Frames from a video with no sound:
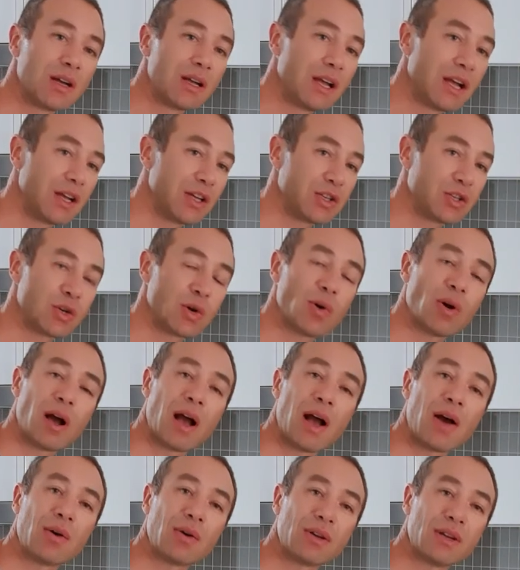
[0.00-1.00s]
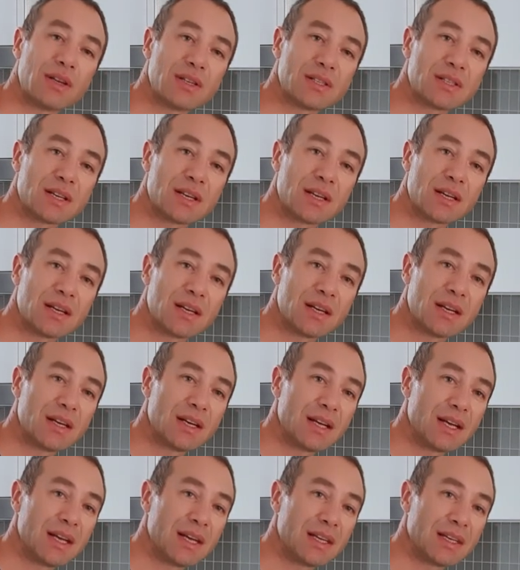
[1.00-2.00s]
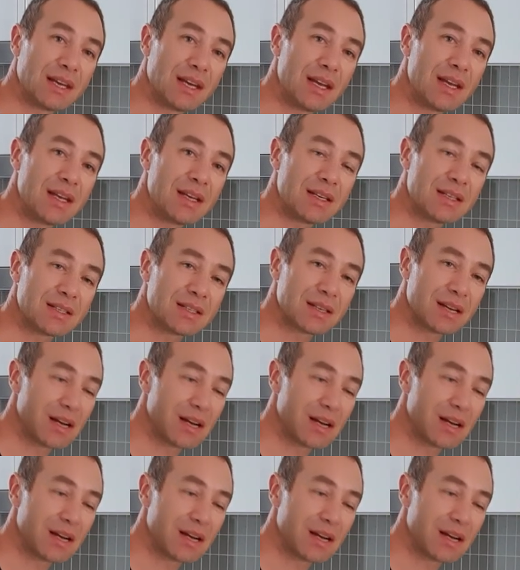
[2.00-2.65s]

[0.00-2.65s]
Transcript: and show how easy it is,